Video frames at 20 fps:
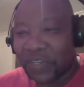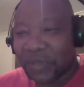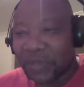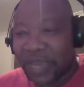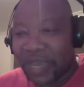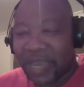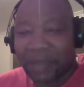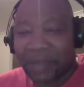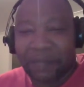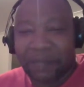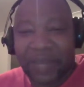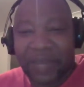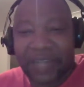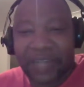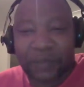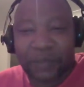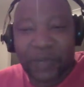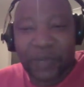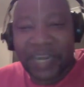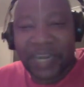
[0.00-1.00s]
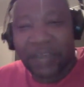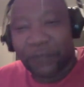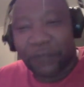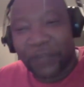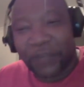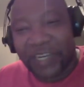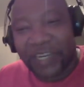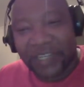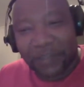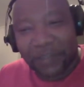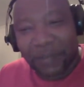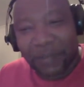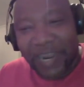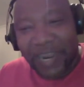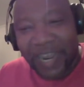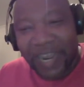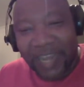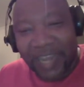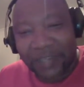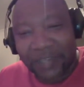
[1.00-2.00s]
But when I finished
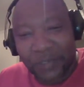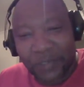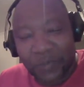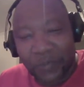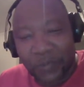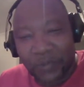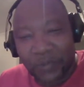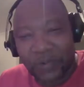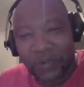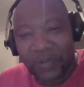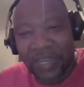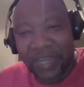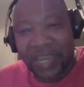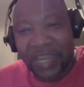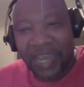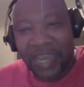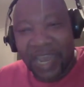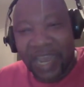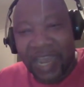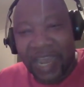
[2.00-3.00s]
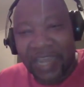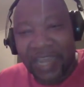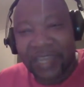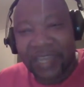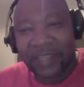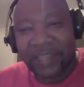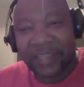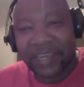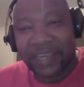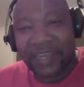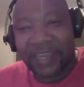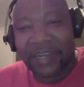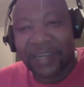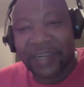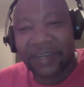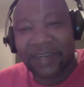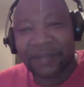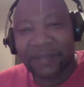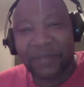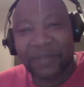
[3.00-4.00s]
my high school, I
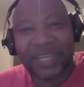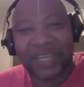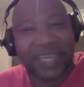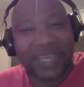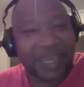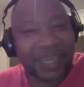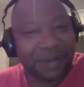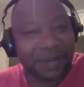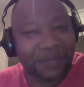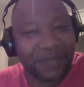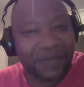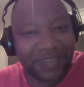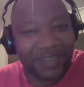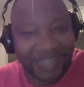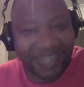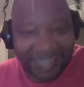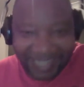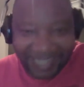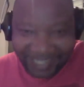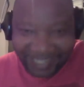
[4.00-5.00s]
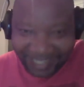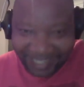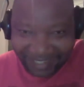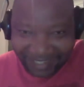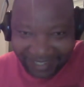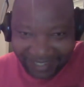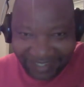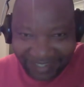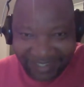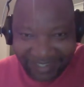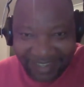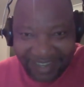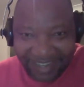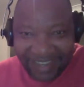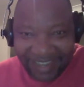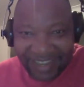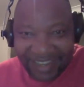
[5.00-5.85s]
then became religious.